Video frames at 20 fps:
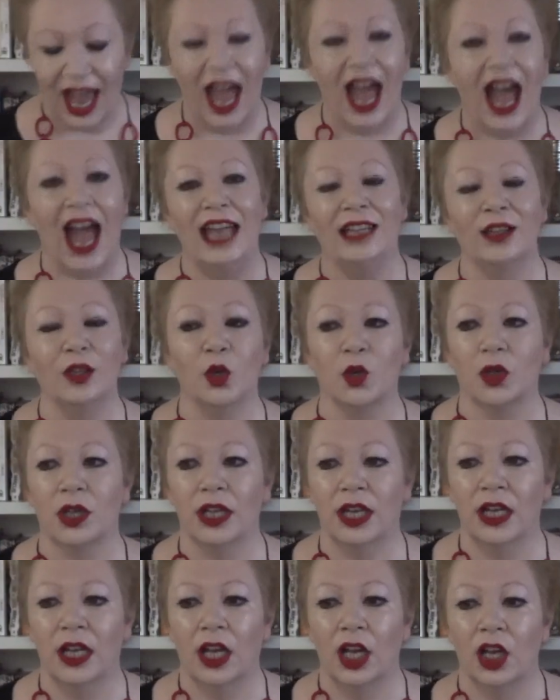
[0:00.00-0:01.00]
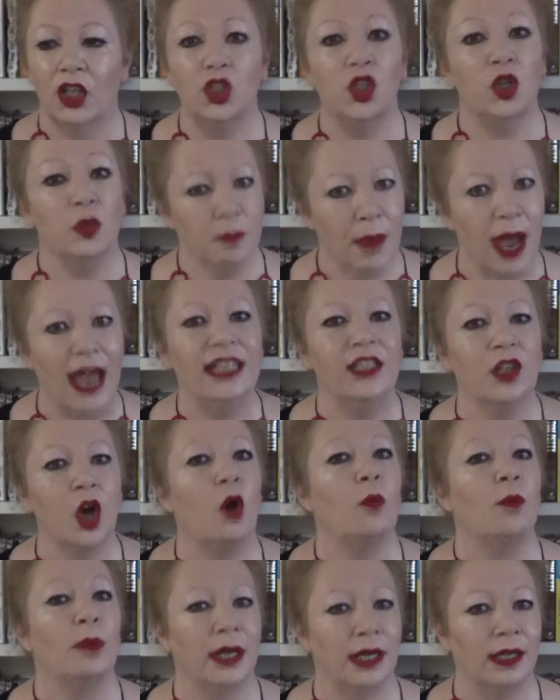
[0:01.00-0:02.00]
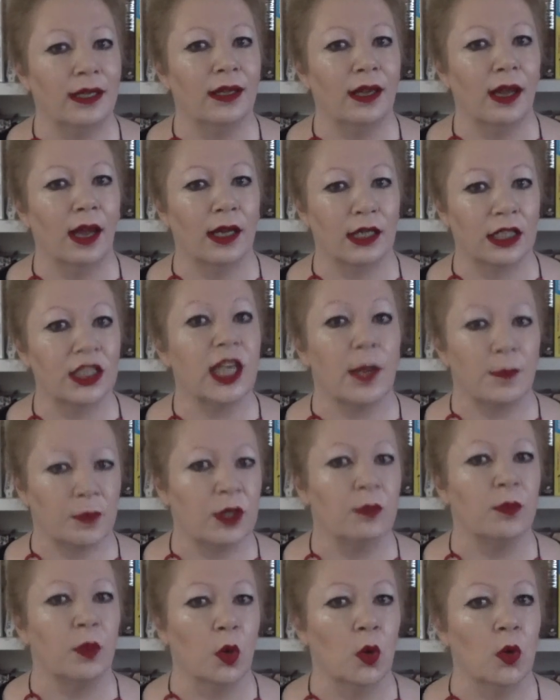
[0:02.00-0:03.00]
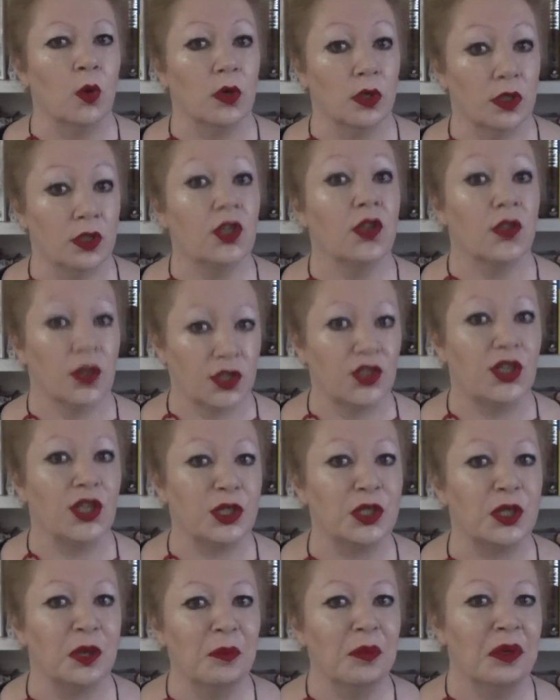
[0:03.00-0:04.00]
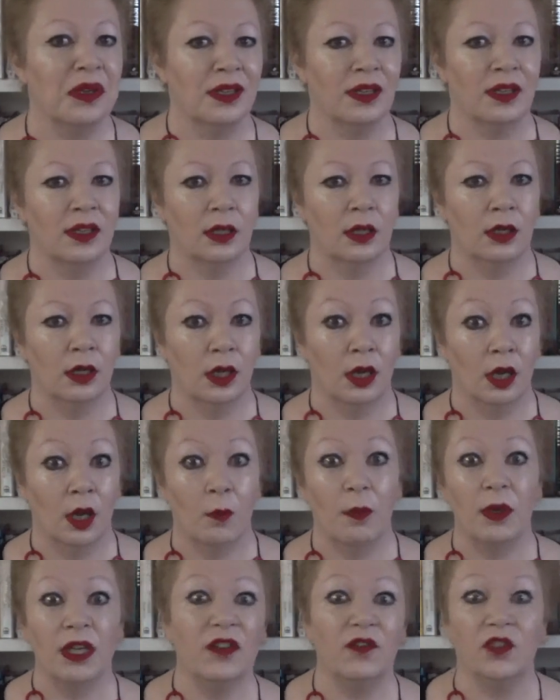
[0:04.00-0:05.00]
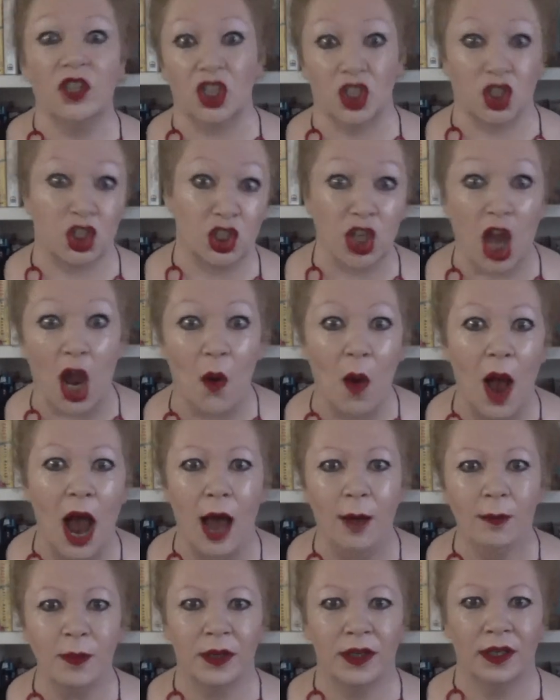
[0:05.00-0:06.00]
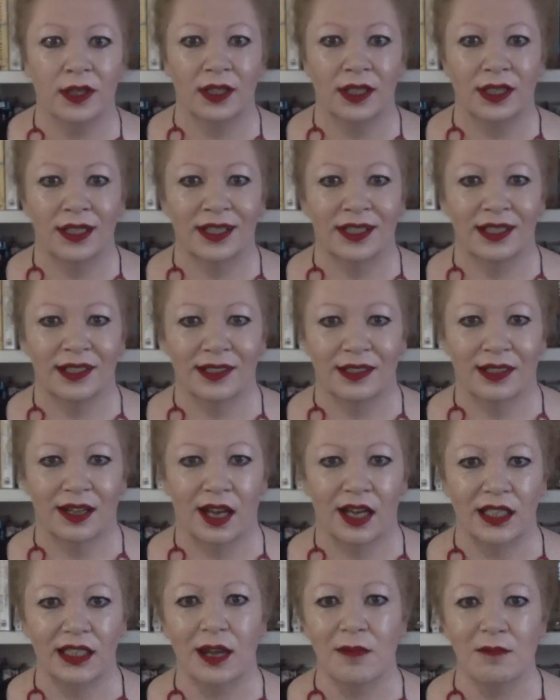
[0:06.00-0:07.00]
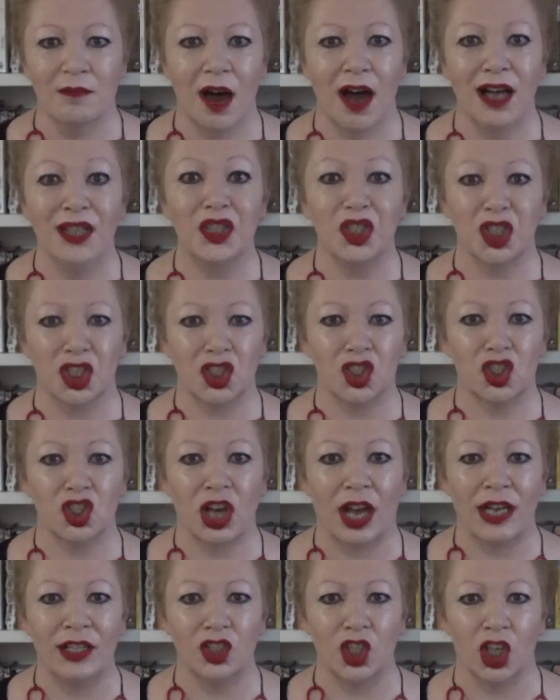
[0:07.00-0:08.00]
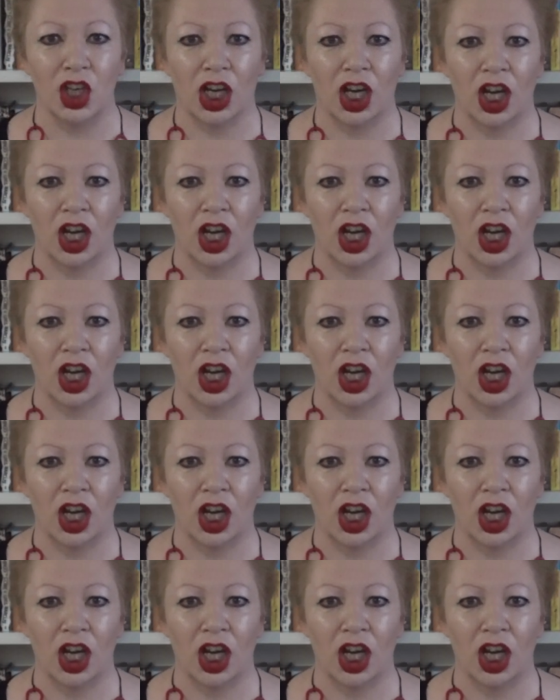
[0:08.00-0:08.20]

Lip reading: And look, you may not be acceptable to the system, but if you show up, you might just change it.